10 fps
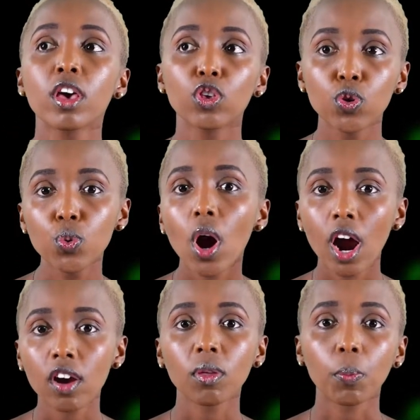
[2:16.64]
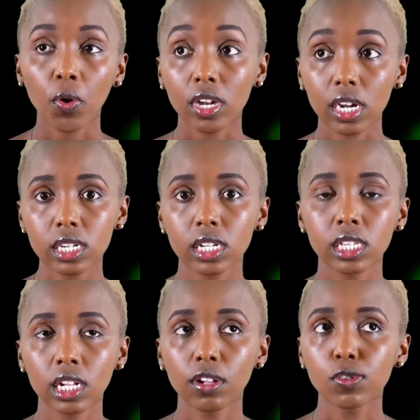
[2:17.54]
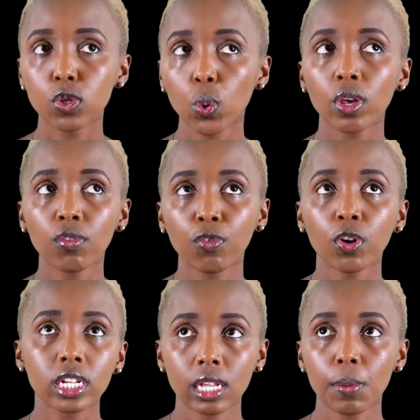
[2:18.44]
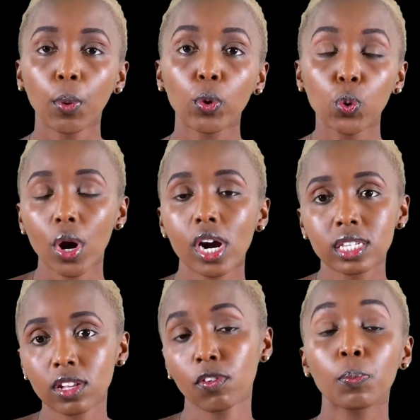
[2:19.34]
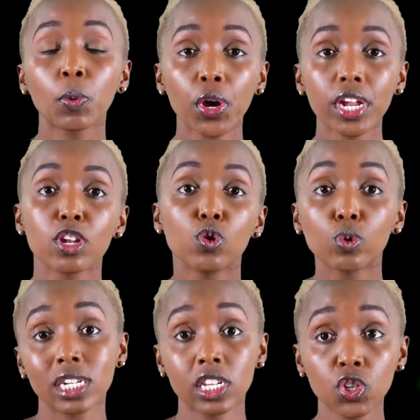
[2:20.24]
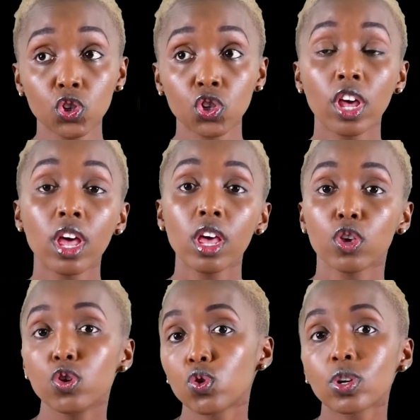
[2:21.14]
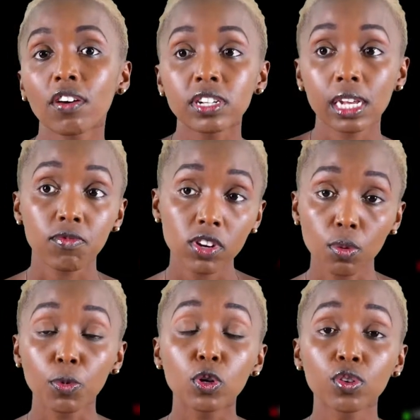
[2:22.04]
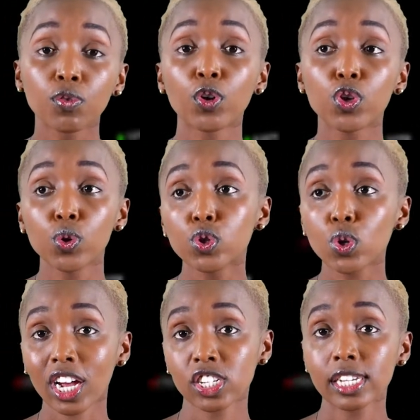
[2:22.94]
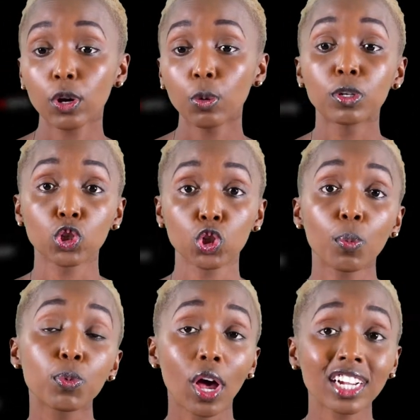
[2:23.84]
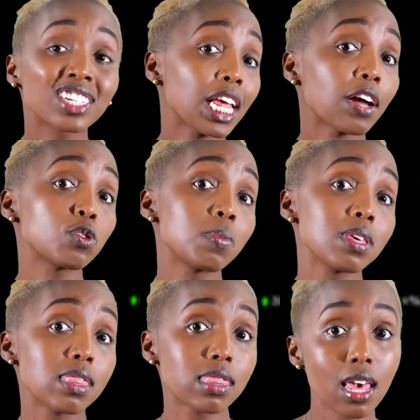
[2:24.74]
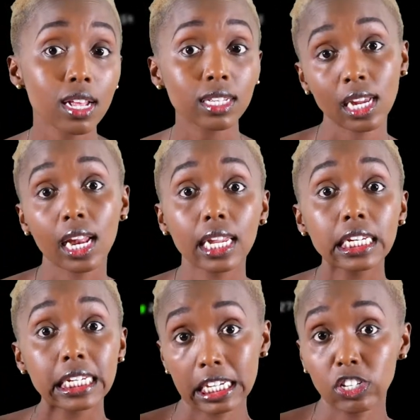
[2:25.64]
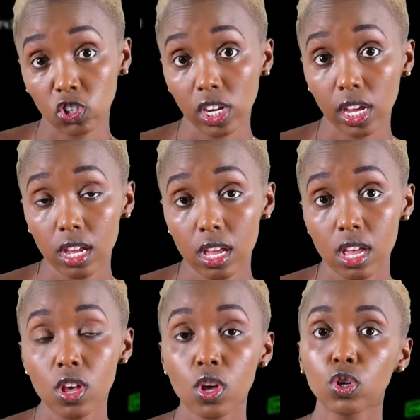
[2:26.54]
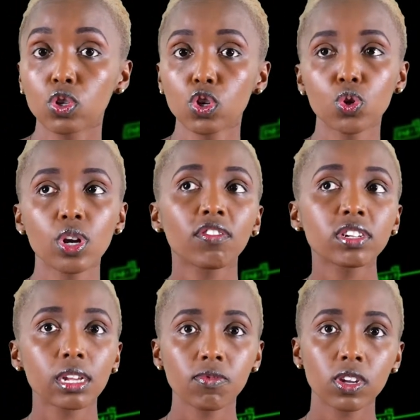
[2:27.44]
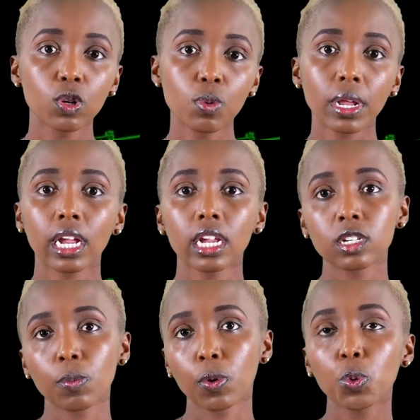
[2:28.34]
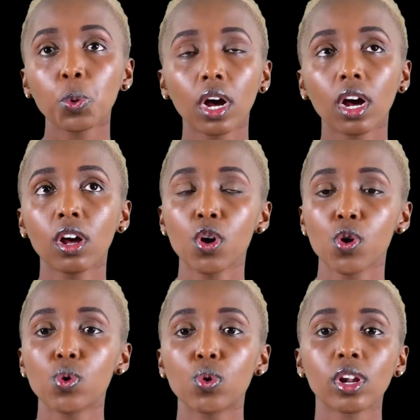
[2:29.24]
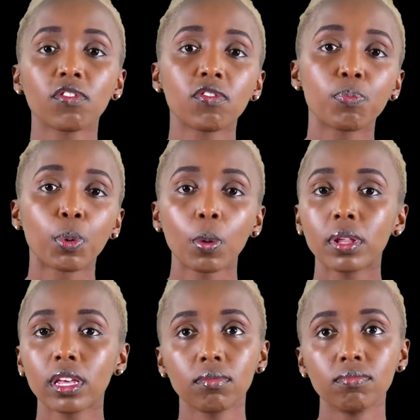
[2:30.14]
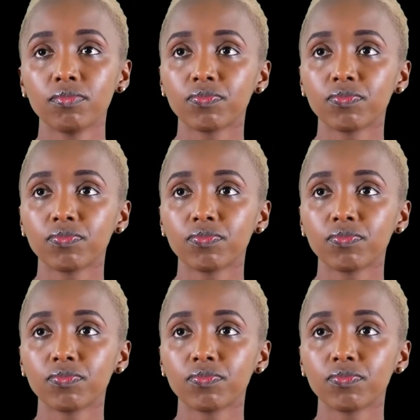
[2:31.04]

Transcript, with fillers: You are the product itself. So if, for example, you are self-employed and you teach, you don't have time freedom because for you to actually open shop, you actually have to be there standing teaching. So you don't have time freedom like an entrepreneur who could have probably